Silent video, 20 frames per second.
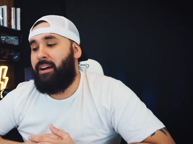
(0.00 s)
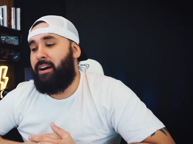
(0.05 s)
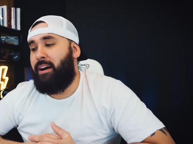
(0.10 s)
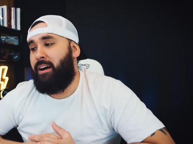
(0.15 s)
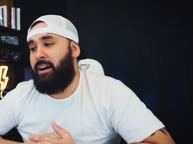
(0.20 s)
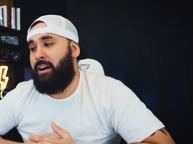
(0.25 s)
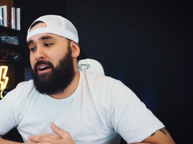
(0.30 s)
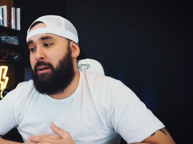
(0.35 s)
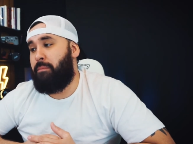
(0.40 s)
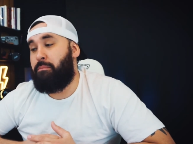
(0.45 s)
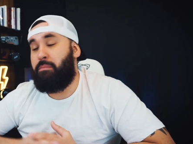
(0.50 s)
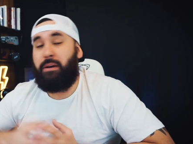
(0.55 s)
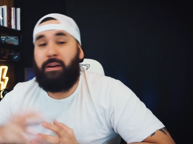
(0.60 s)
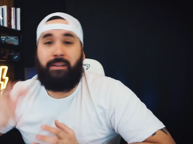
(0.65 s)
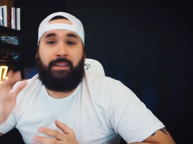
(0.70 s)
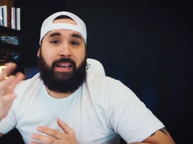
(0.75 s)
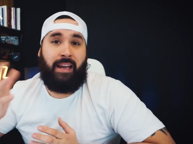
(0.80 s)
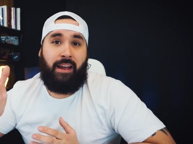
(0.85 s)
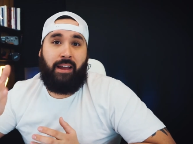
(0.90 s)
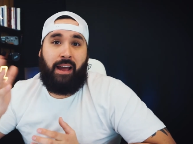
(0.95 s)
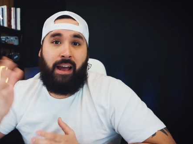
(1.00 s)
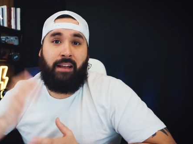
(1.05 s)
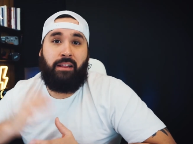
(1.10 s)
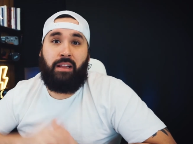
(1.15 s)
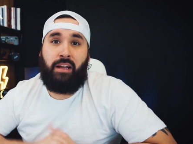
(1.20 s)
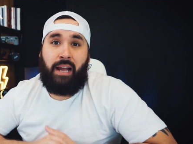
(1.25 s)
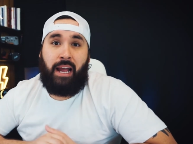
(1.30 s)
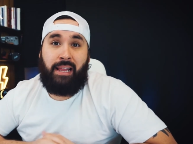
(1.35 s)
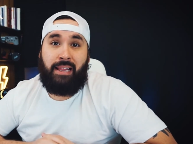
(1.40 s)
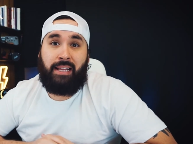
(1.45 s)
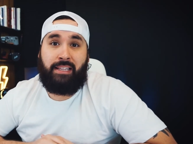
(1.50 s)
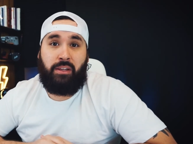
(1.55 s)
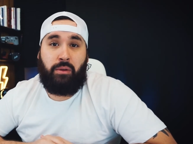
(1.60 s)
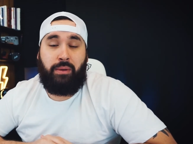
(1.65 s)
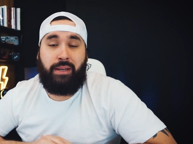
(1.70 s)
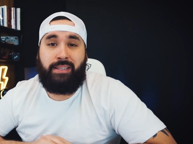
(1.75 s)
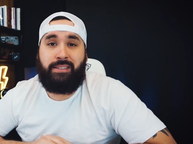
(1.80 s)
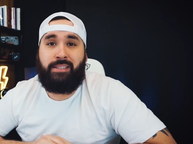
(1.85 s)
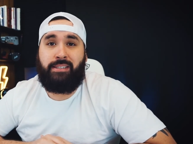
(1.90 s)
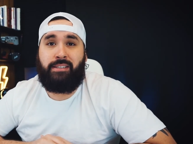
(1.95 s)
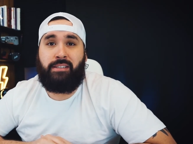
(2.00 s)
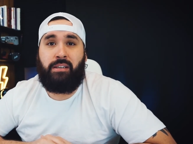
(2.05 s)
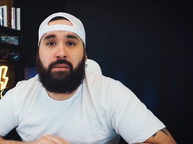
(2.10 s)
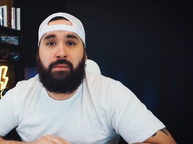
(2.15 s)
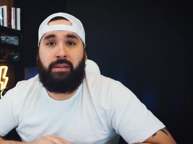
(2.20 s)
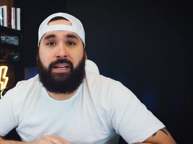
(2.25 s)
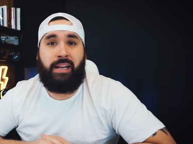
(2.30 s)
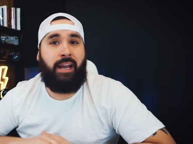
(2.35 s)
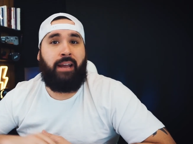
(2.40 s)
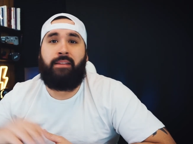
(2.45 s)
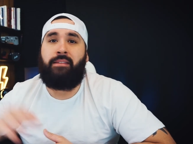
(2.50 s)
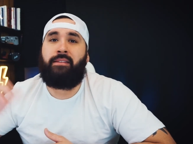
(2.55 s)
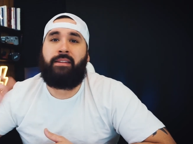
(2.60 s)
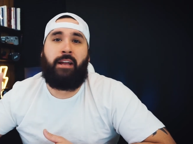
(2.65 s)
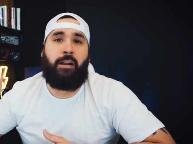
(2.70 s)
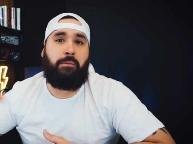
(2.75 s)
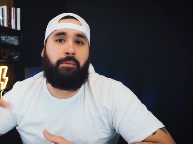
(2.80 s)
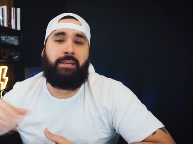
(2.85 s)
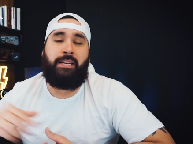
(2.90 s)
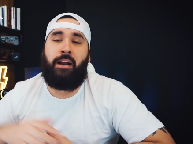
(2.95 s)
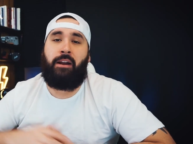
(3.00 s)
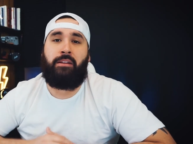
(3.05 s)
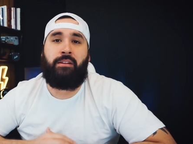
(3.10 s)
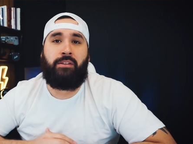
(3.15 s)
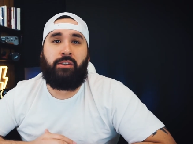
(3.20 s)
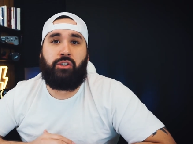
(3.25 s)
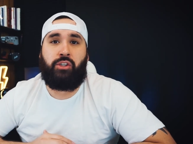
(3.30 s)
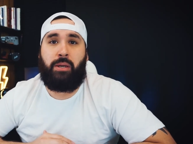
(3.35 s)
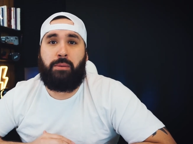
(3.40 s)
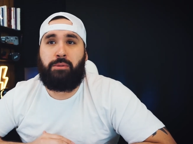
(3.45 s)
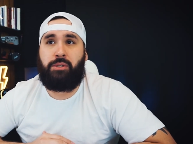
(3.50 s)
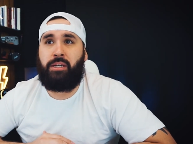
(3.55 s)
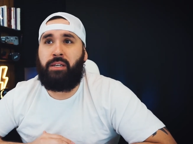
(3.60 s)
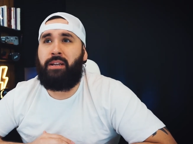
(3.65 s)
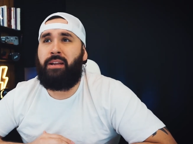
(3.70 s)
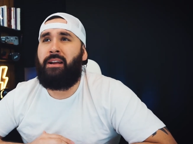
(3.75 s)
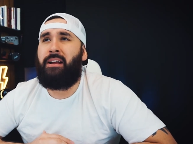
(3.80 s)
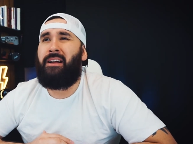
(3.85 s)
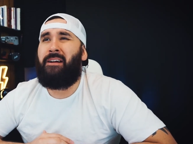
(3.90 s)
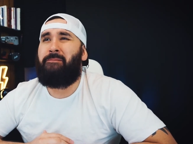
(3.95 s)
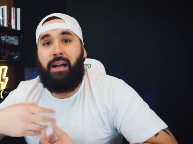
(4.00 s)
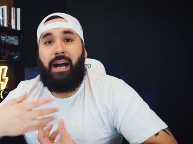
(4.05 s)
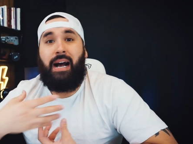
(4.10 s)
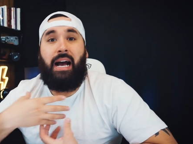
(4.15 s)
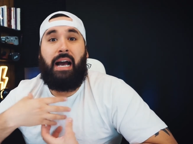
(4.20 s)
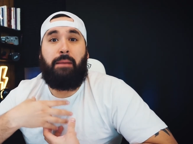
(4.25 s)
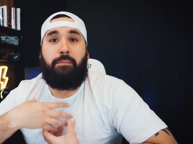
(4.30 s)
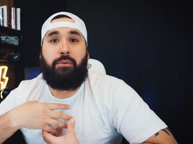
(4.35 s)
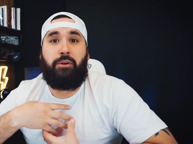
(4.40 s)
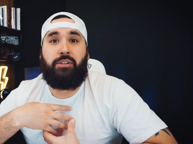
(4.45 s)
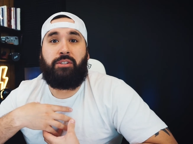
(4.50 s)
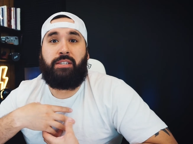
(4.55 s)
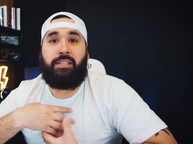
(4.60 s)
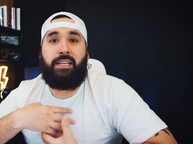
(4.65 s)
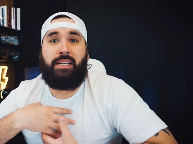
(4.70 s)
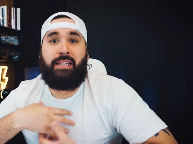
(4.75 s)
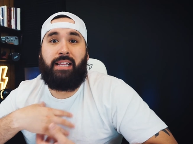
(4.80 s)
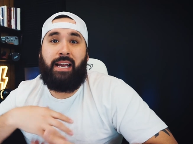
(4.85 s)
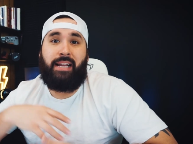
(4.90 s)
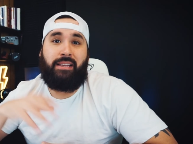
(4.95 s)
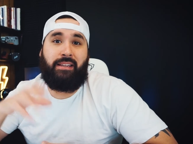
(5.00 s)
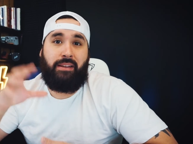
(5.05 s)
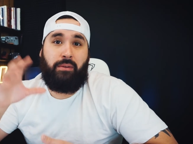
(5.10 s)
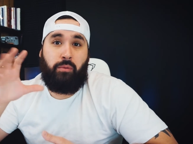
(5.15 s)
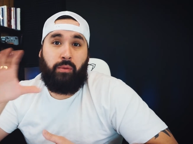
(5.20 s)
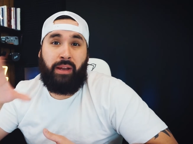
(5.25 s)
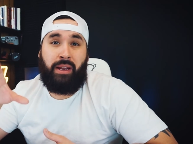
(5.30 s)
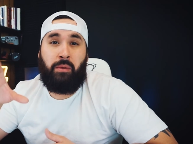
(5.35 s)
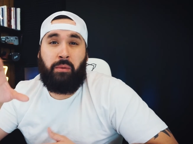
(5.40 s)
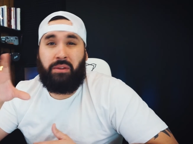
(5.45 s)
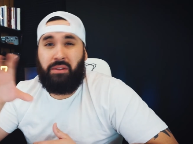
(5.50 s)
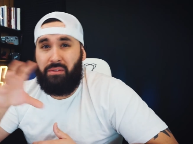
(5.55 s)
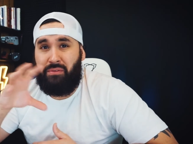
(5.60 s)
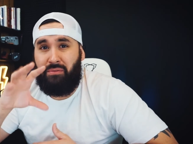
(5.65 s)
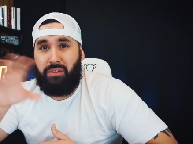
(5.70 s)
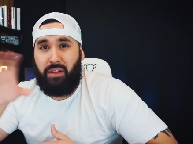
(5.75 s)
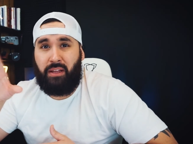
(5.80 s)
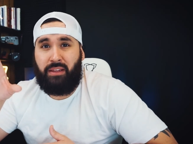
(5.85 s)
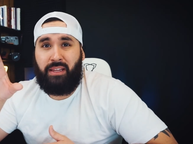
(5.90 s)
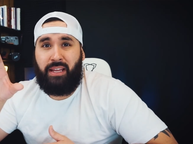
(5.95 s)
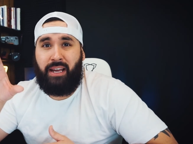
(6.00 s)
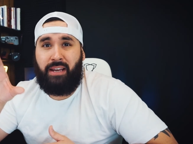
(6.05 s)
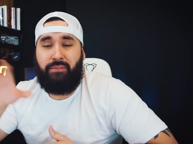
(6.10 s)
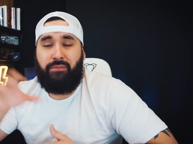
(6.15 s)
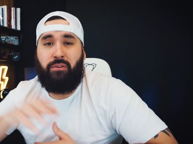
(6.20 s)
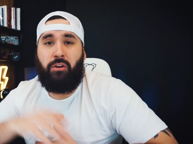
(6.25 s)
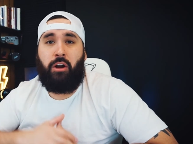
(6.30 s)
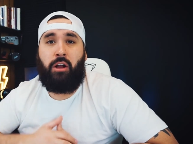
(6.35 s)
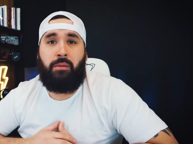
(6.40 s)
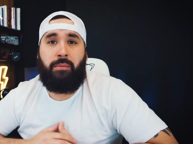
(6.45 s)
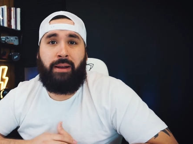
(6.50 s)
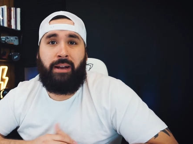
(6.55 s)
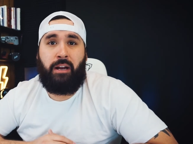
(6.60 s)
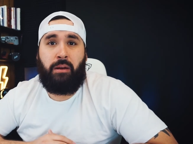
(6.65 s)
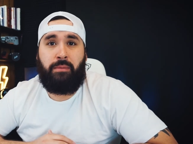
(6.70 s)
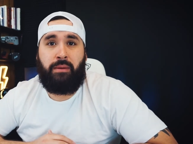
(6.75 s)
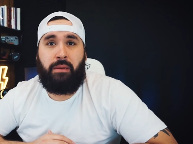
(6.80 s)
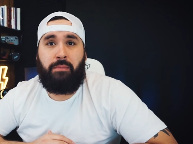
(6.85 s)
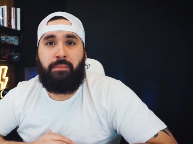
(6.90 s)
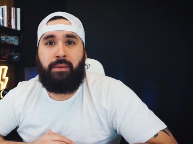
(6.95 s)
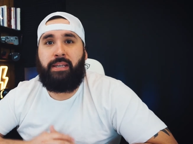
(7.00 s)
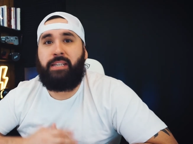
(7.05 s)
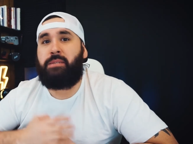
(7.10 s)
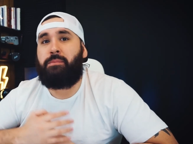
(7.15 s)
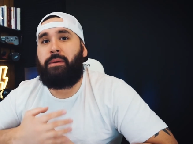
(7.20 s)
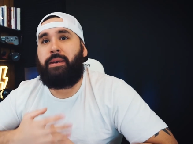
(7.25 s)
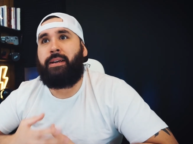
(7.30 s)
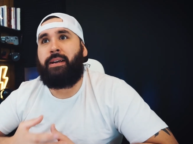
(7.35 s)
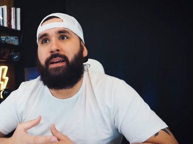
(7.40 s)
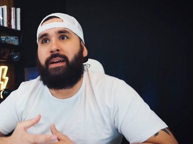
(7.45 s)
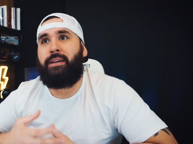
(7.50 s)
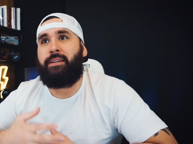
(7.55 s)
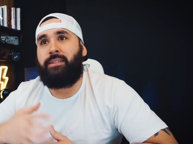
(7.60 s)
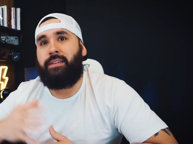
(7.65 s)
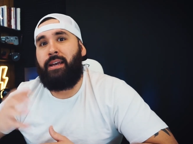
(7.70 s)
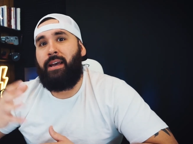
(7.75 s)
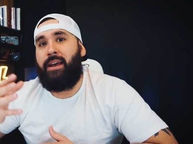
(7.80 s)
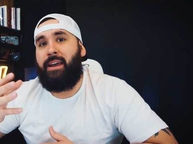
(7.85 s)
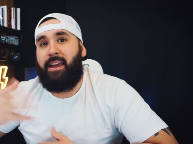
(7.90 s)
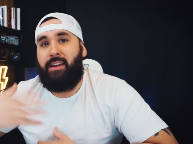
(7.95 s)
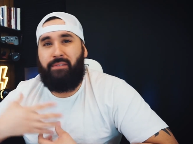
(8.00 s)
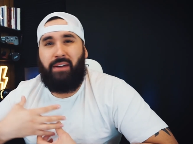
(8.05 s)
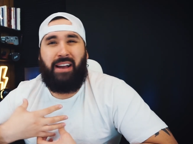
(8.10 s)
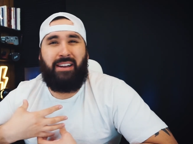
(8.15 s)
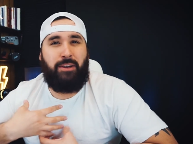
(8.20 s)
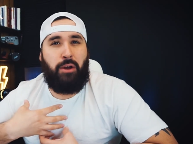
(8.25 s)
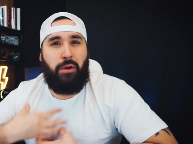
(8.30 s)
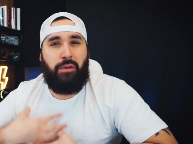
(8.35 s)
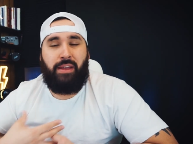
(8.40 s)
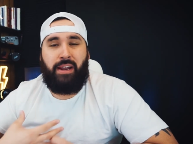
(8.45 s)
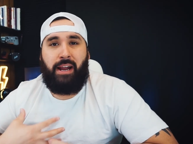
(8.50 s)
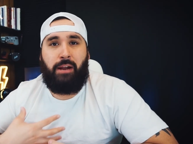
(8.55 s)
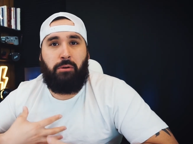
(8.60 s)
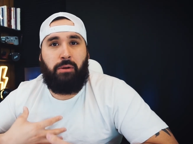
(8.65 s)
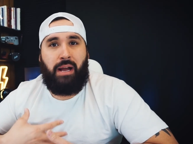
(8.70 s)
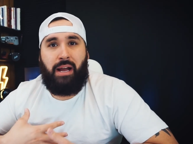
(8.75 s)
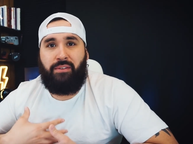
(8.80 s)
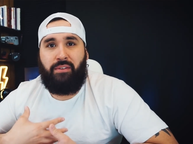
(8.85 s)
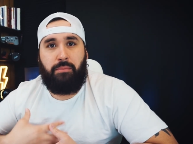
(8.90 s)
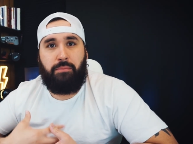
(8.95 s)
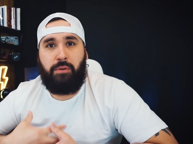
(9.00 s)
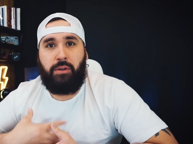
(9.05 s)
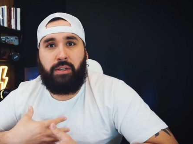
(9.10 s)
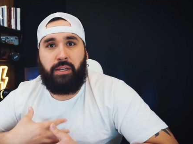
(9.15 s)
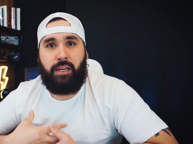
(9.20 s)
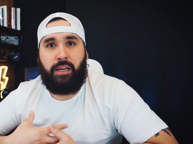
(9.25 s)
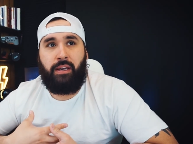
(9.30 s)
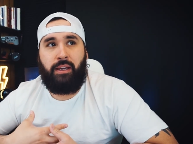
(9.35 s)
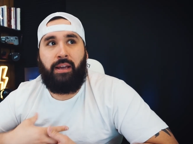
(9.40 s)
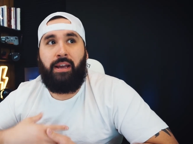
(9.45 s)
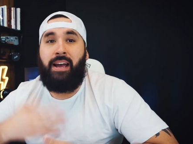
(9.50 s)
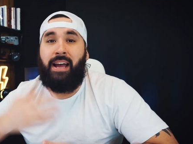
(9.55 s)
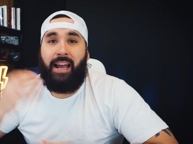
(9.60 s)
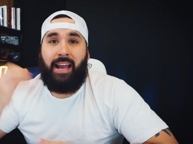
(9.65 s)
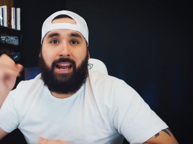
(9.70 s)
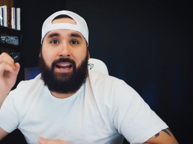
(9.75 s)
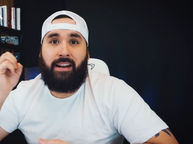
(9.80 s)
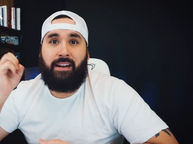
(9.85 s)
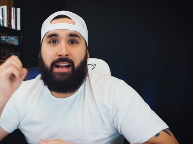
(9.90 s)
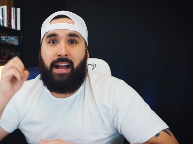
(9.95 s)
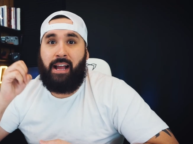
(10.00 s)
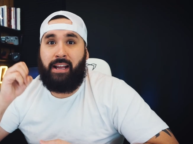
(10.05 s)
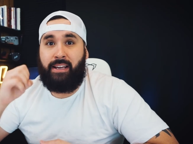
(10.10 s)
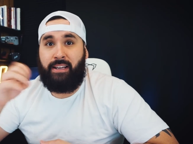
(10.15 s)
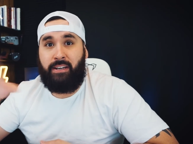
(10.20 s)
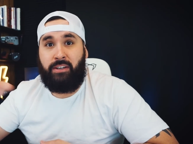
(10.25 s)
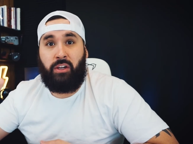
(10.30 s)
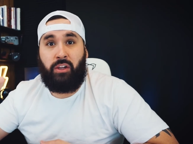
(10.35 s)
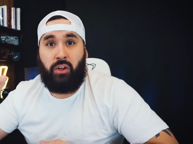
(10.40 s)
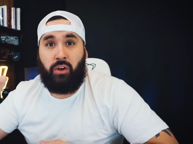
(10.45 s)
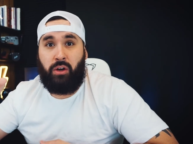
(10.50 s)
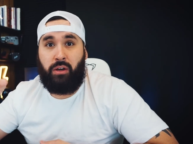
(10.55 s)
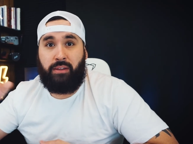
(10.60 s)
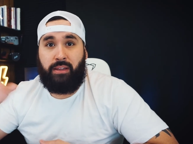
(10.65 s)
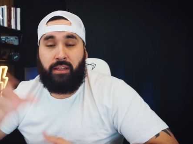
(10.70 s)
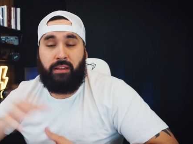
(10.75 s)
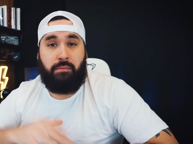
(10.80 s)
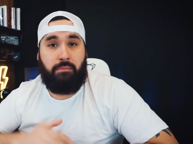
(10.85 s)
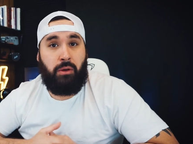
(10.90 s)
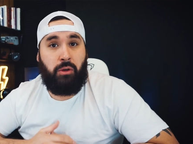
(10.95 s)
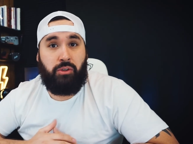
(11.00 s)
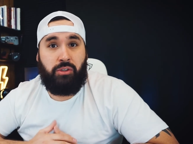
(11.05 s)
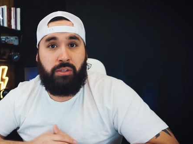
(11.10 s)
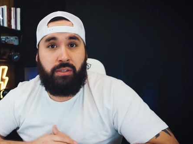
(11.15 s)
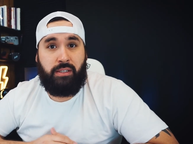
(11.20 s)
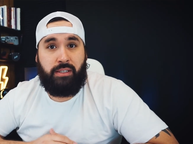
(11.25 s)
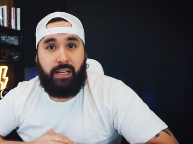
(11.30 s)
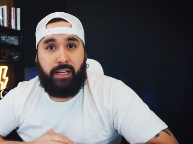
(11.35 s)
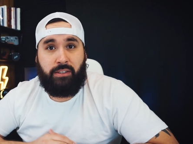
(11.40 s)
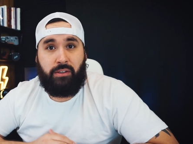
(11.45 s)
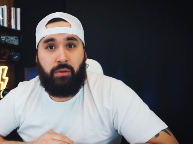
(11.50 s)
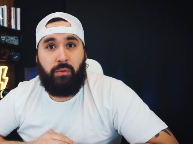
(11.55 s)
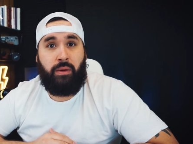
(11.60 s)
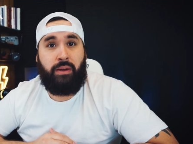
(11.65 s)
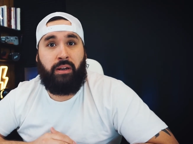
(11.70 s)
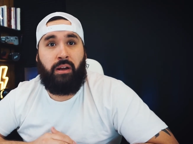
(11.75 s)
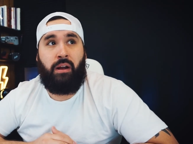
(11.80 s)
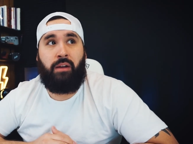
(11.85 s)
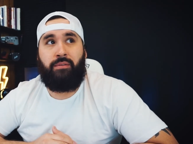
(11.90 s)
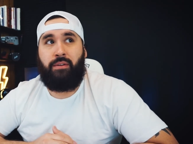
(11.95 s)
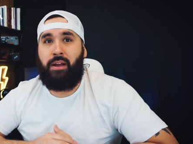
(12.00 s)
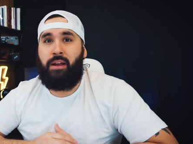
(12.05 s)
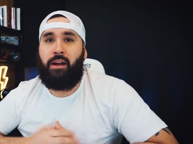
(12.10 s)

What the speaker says: But yeah, I like the Ring system, and again, that'll be down in the description. I personally like the Ring with the floodlight for all of my Airbnbs because if I know that I don't have a booking and I get an alert that the motion detector went off,